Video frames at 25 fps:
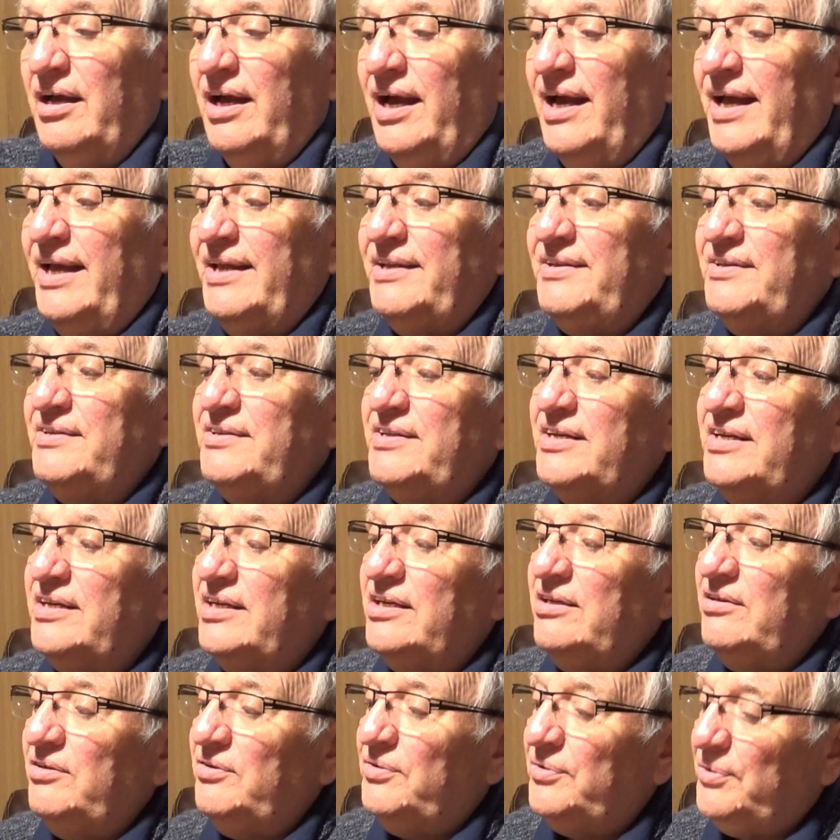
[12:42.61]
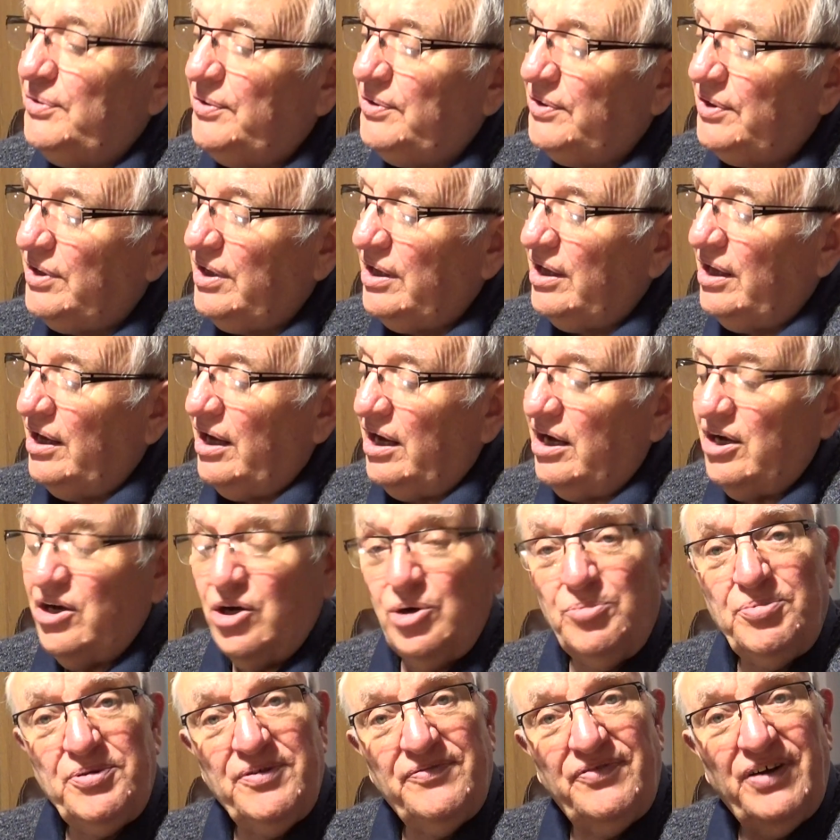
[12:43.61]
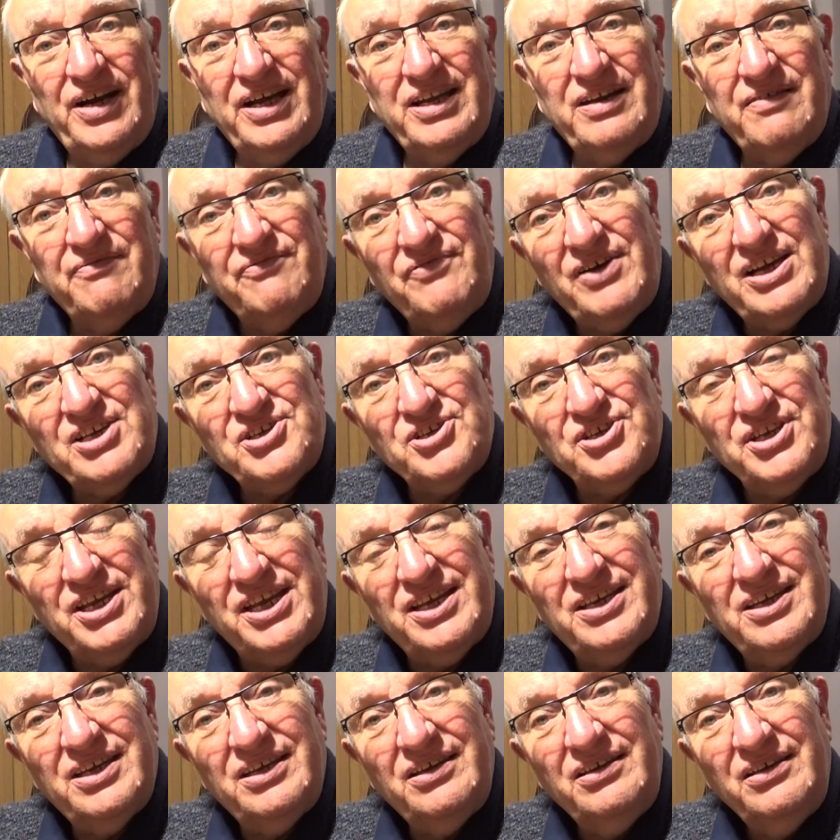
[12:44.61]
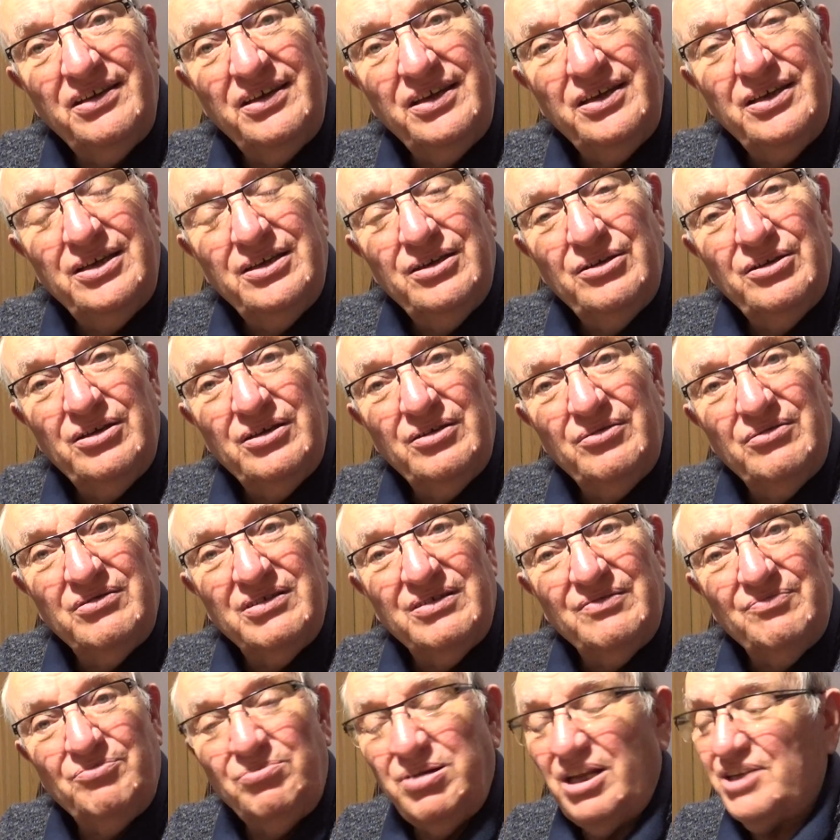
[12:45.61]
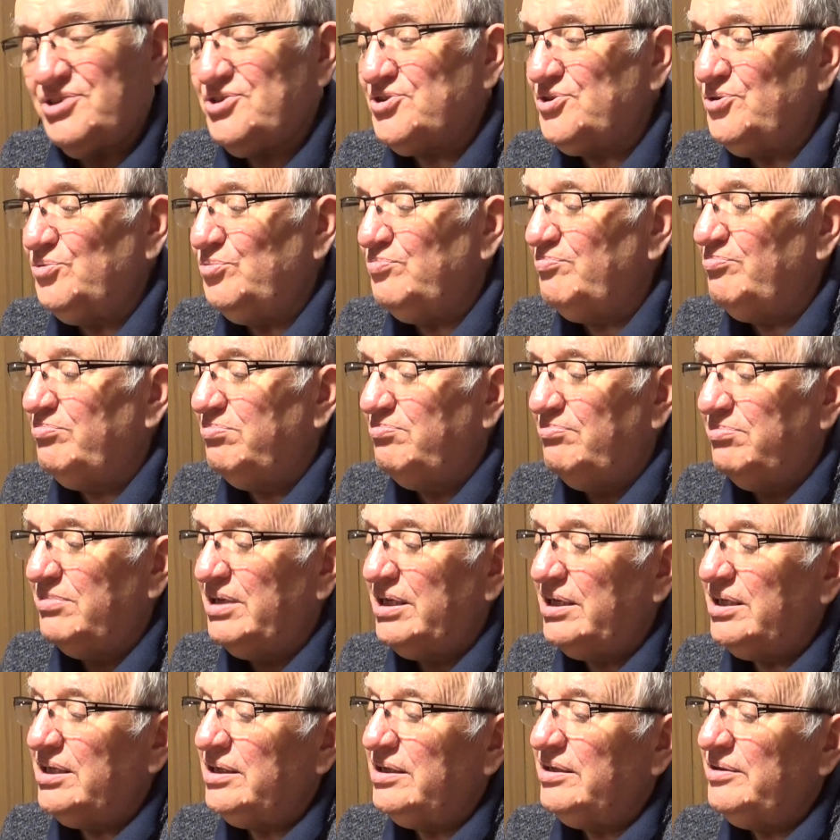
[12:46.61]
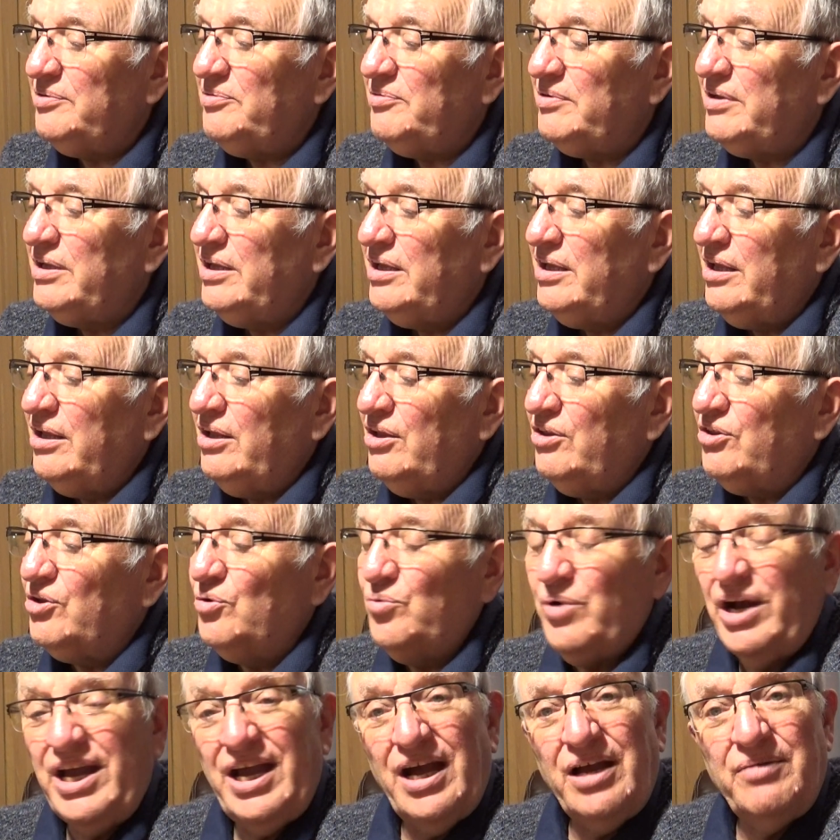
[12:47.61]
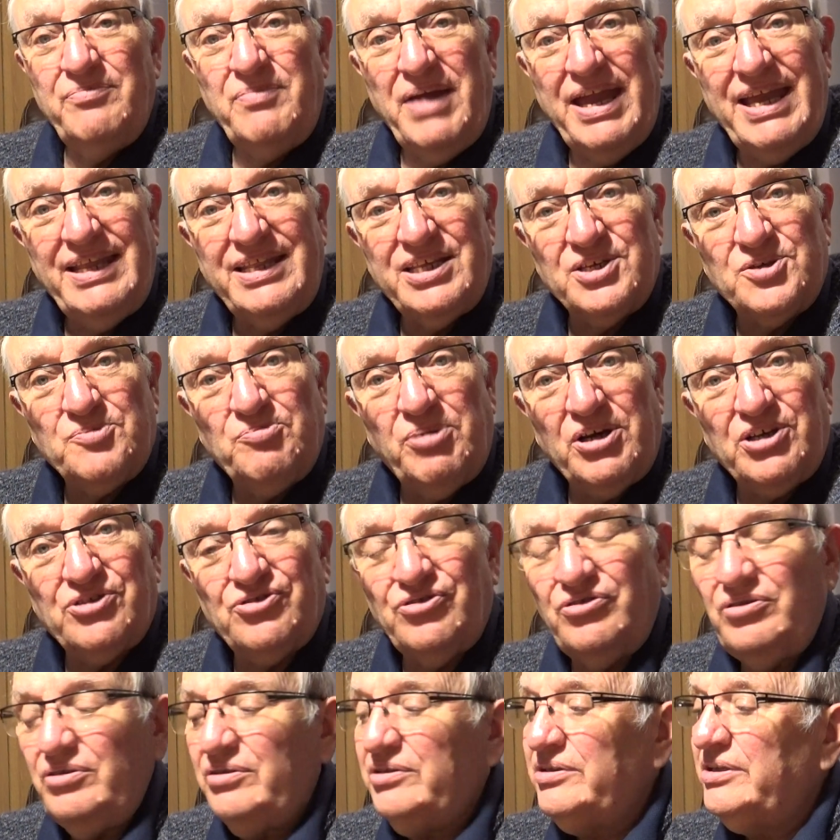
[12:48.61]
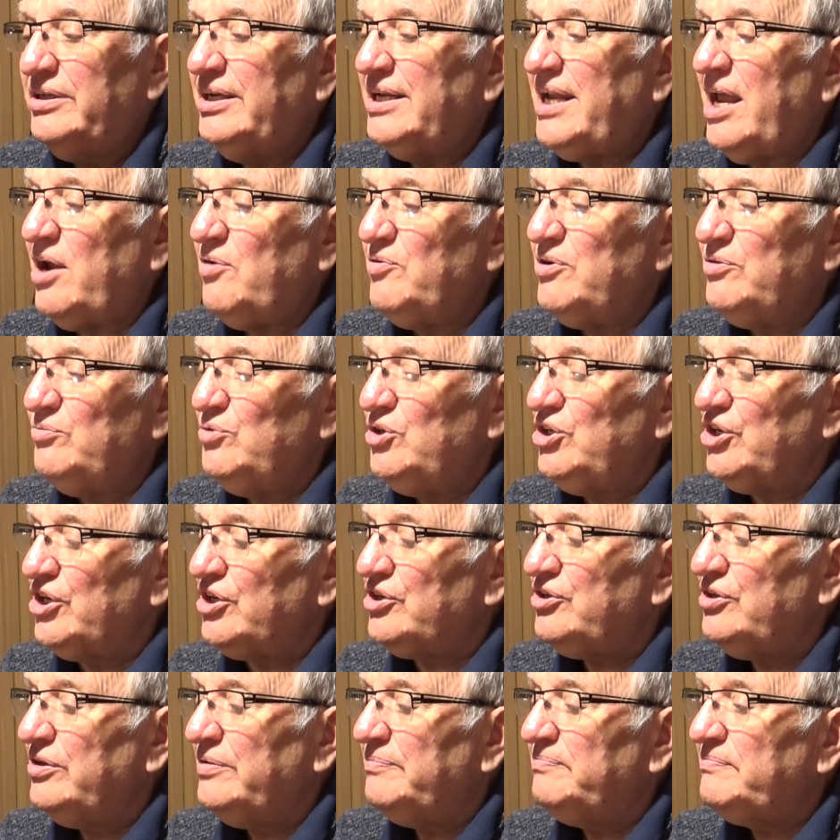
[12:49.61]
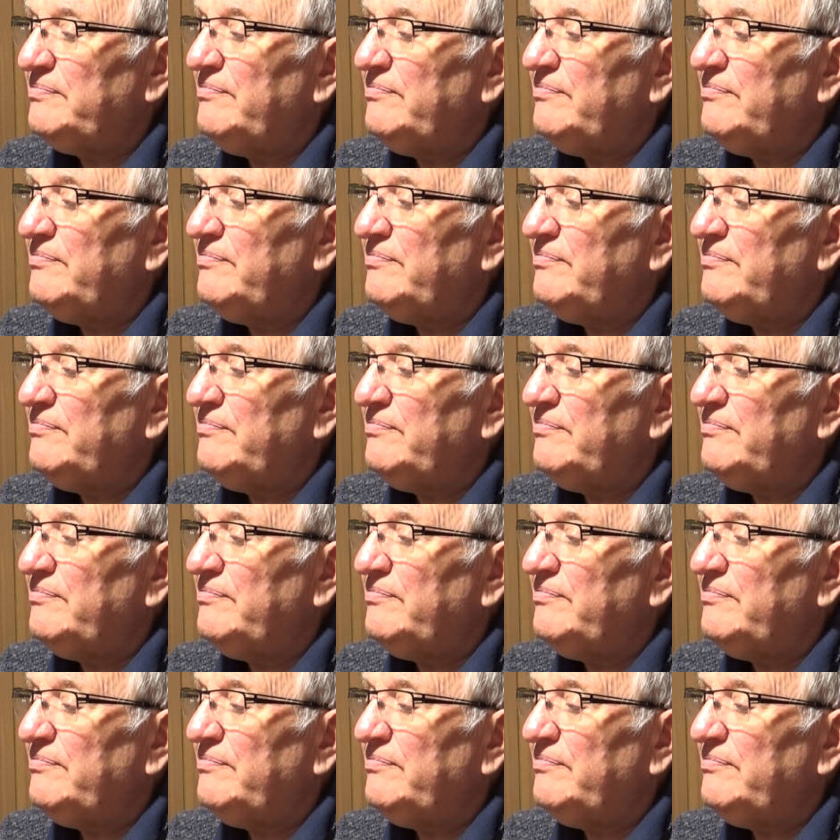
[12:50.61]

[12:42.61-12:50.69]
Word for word: And uh, I hope you find it fascinating. Plus the, uh, the way I made this puzzle and how it worked.